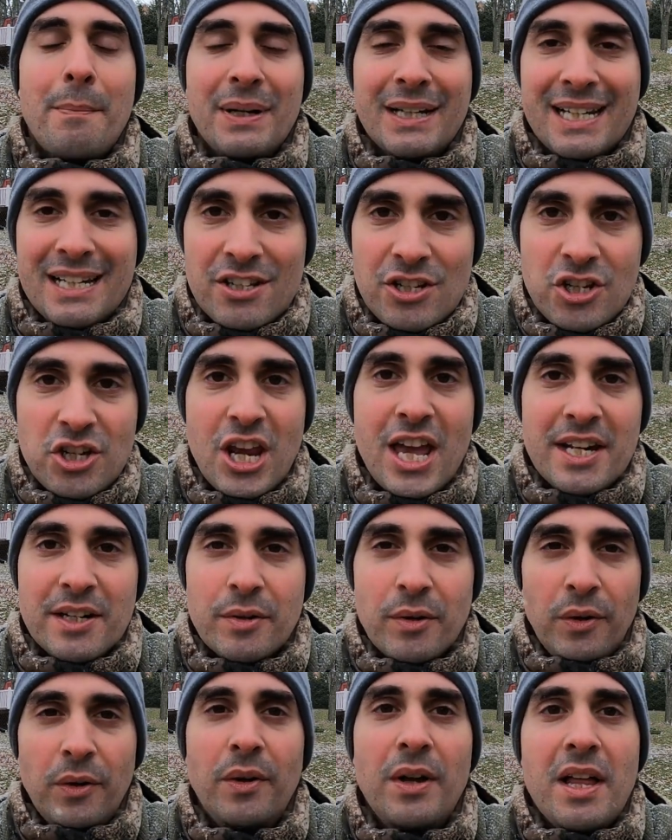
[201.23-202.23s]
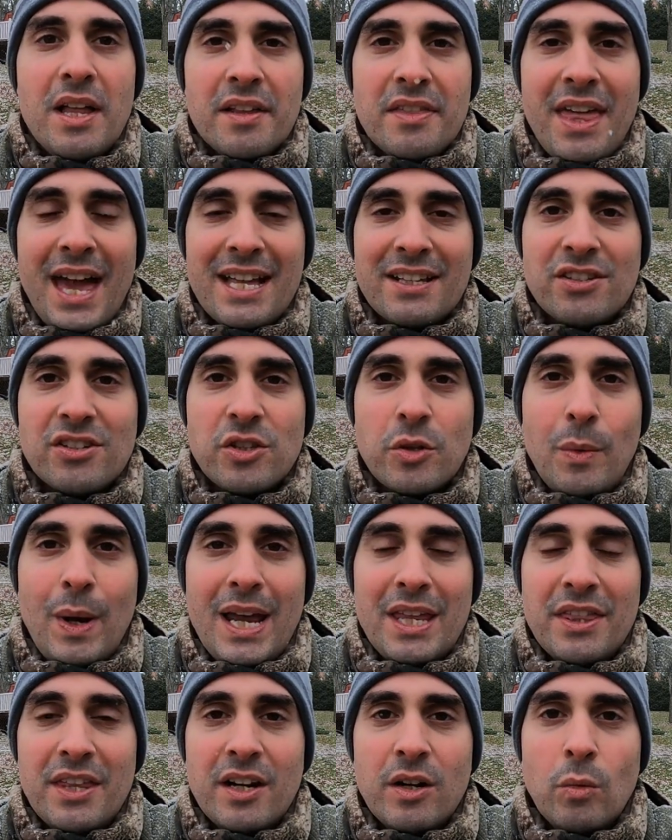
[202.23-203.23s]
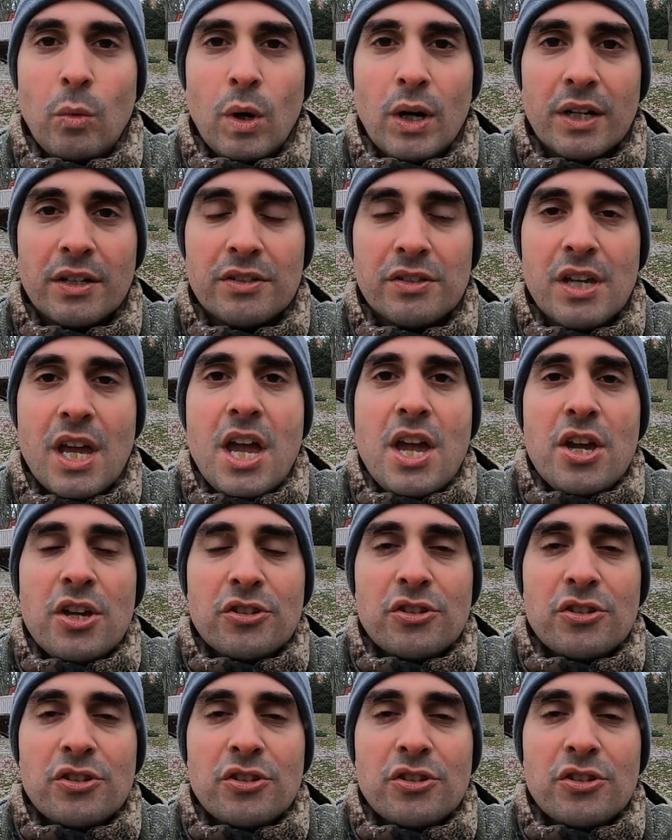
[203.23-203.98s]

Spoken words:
But in general, that's the way that it works.